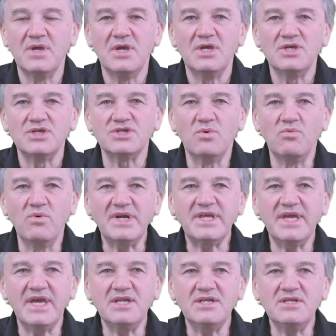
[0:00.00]
So, what
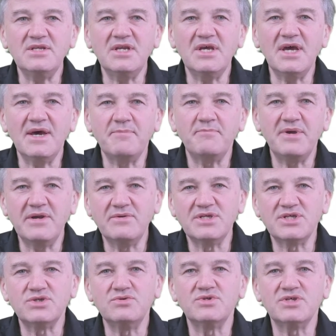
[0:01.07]
can uh, parents
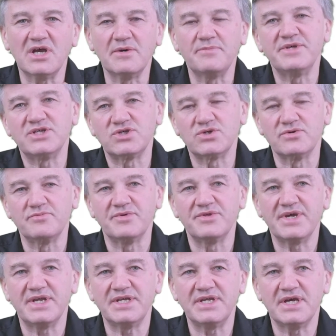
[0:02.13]
do to help their children with
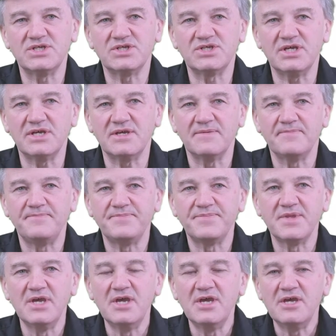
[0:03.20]
ADHD?
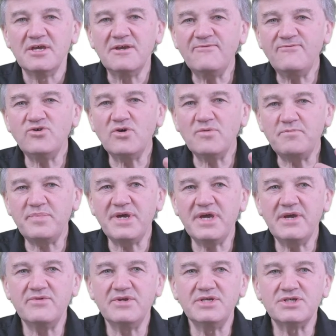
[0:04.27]
If you're a
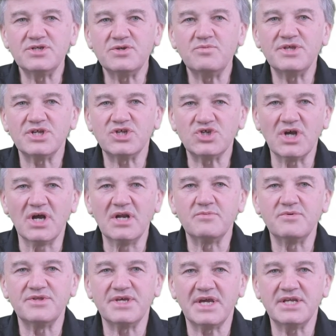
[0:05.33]
parent with a child
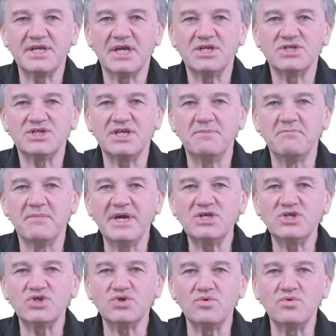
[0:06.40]
with ADHD, make
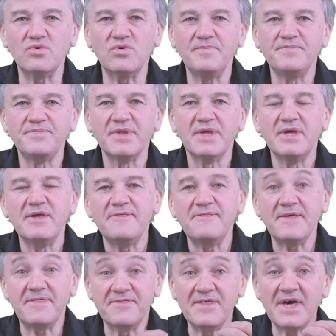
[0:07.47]
sure
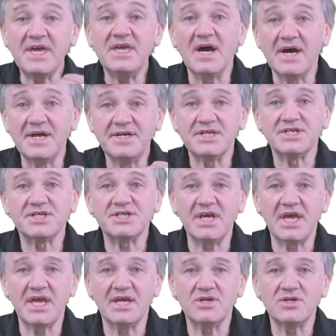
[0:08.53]
that they
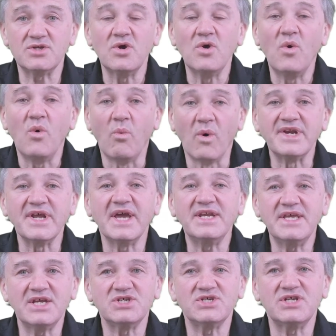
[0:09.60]
understand what
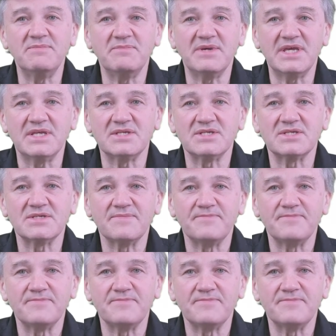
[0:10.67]
ADHD means.